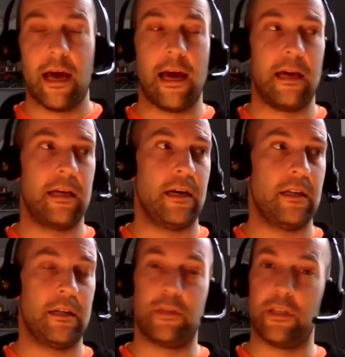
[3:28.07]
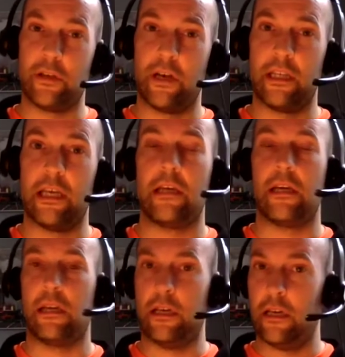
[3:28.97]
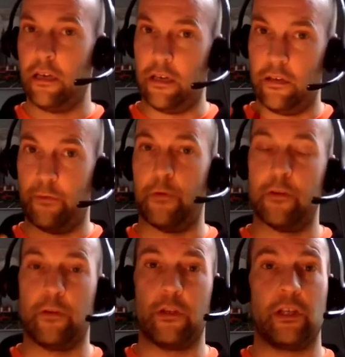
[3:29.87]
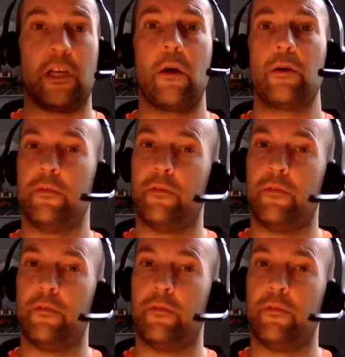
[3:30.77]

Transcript: And there was this idea that if as a coach,